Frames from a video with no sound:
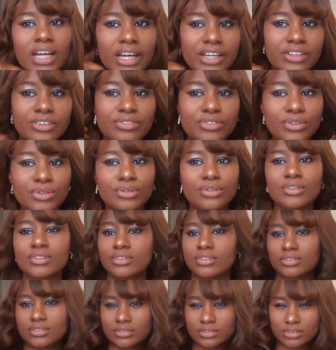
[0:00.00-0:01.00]
kind of
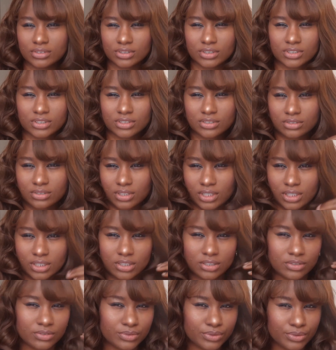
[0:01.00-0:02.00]
look? To just be
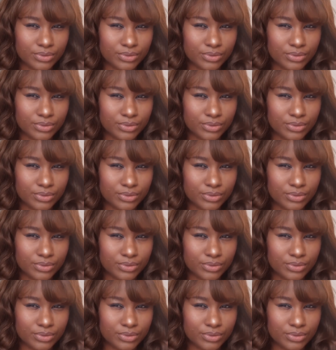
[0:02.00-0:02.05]
like,